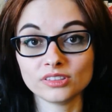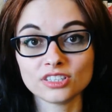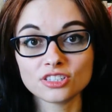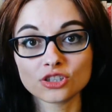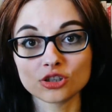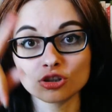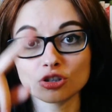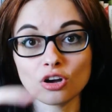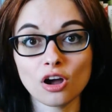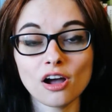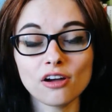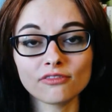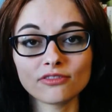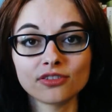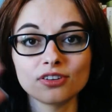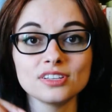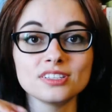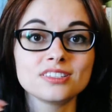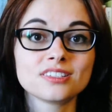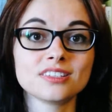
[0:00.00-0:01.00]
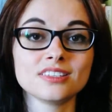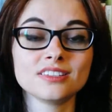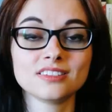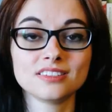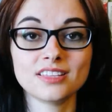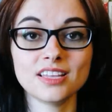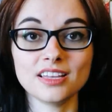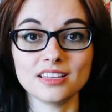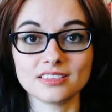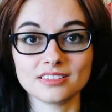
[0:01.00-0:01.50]
the circumference is
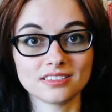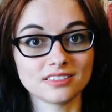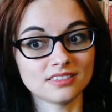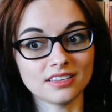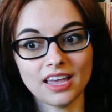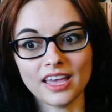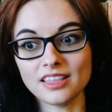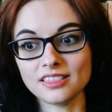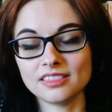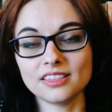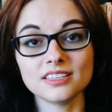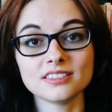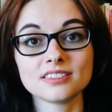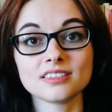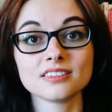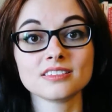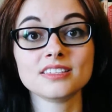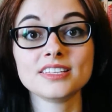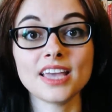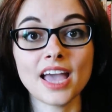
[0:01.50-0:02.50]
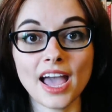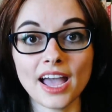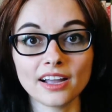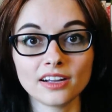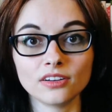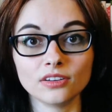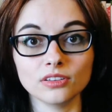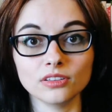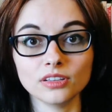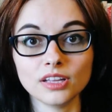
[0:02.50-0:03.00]
this and this is the
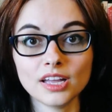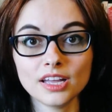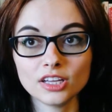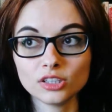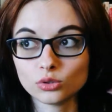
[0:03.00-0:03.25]
angle.